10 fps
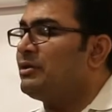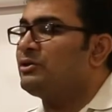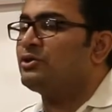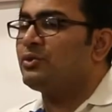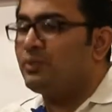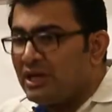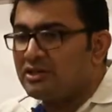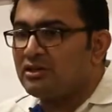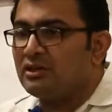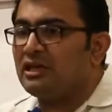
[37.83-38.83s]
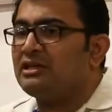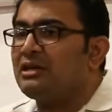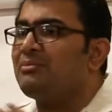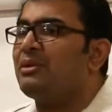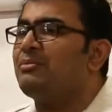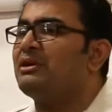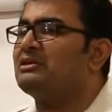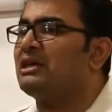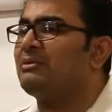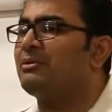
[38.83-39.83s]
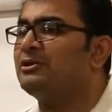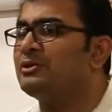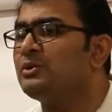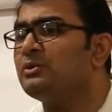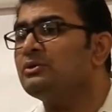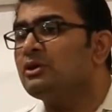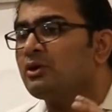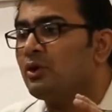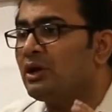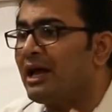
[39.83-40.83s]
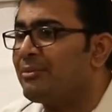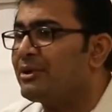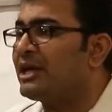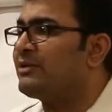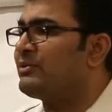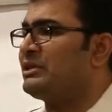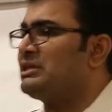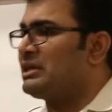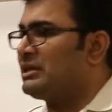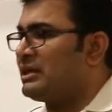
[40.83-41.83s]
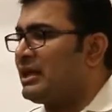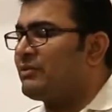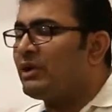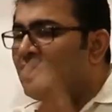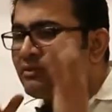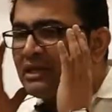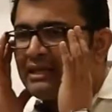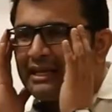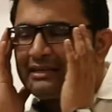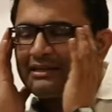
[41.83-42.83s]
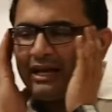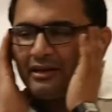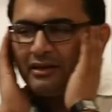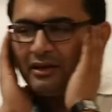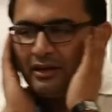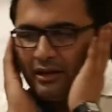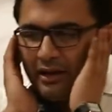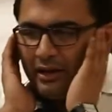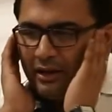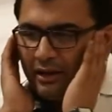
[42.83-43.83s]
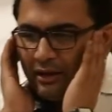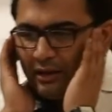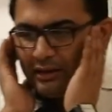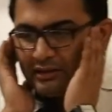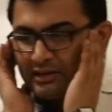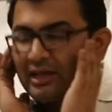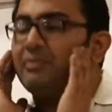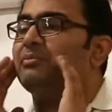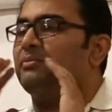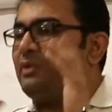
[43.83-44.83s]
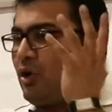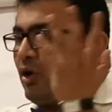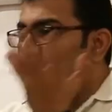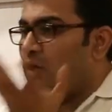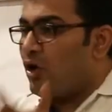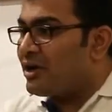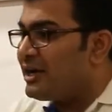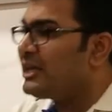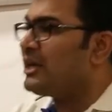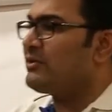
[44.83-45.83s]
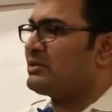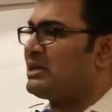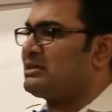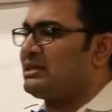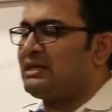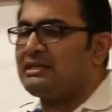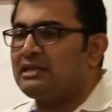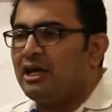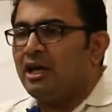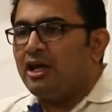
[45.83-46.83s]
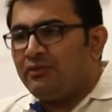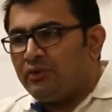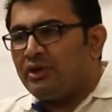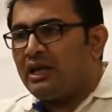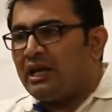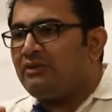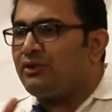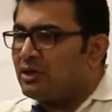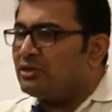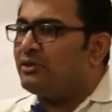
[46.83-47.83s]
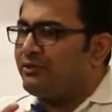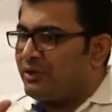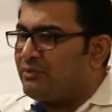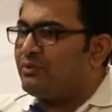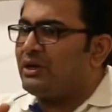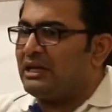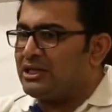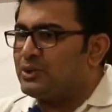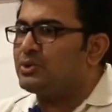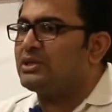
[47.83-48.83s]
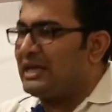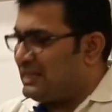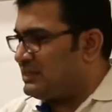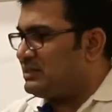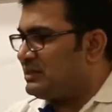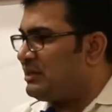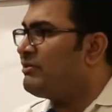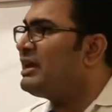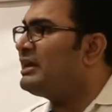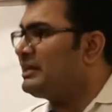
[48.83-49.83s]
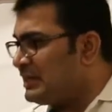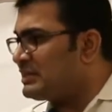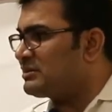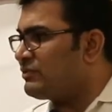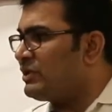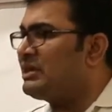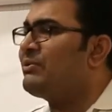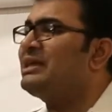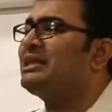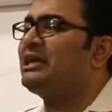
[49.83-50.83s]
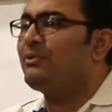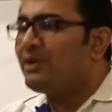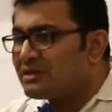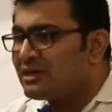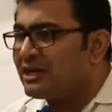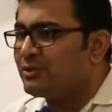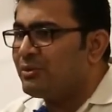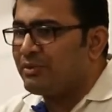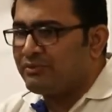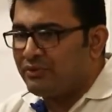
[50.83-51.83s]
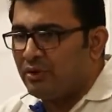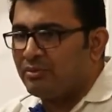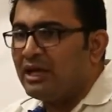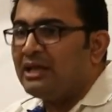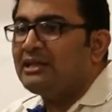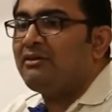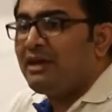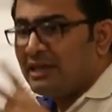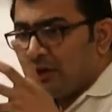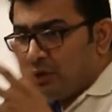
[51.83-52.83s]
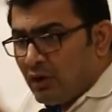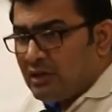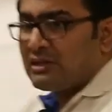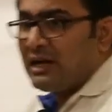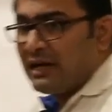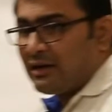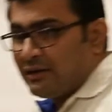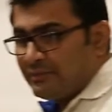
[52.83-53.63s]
through which the team members are able to collaborate with each other, and one of the things that Scrum already gives us is, if you really follow the framework in true sense, the way it is, the way the events are to be performed, the way the roles are,